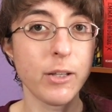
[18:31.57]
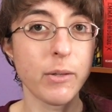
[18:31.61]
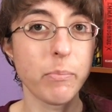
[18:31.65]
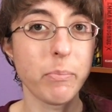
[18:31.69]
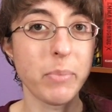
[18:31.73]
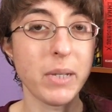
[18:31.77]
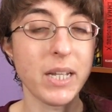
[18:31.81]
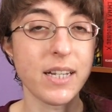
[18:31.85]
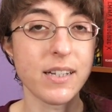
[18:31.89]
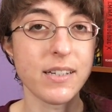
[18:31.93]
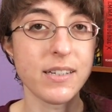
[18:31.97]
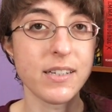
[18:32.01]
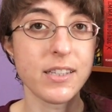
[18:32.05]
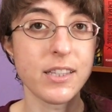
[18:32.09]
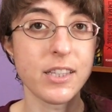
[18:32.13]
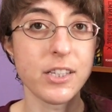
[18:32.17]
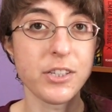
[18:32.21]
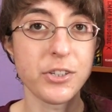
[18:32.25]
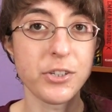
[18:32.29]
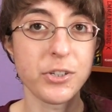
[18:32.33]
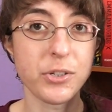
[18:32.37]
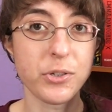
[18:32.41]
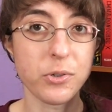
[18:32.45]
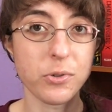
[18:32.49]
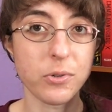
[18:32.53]
because the
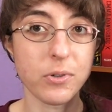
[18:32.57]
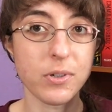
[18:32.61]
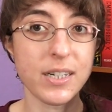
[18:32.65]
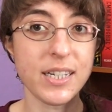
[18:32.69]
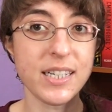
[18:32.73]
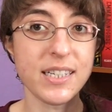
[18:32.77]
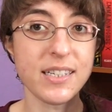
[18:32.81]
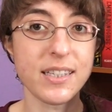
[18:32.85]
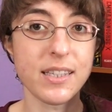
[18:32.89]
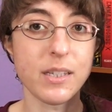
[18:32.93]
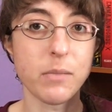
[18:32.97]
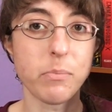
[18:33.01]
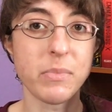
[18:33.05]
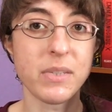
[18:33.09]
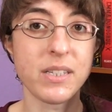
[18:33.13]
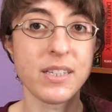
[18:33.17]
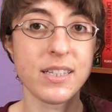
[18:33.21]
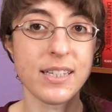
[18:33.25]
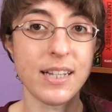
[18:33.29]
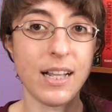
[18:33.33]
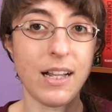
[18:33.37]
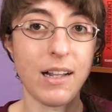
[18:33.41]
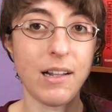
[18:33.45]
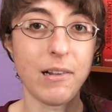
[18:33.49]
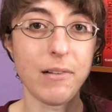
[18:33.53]
stories
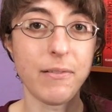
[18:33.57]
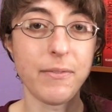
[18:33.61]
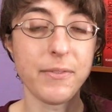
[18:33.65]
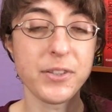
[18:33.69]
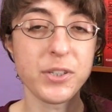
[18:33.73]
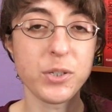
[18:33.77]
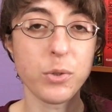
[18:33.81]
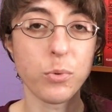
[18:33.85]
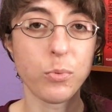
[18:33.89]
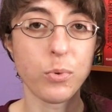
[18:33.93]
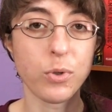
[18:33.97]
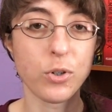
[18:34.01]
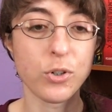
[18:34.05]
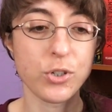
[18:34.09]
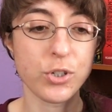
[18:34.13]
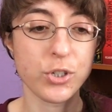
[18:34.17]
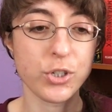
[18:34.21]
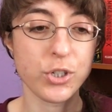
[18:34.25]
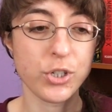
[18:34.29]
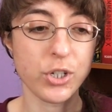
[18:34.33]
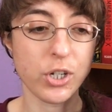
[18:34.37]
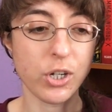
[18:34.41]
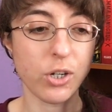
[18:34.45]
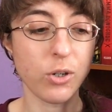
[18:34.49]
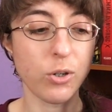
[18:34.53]
themselves were
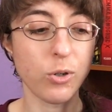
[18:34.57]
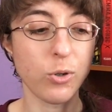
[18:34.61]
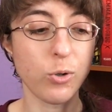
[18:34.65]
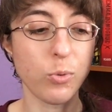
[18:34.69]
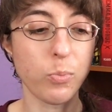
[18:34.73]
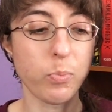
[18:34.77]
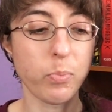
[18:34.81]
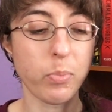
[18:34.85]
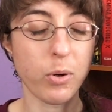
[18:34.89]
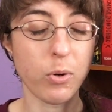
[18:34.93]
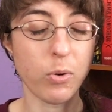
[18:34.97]
so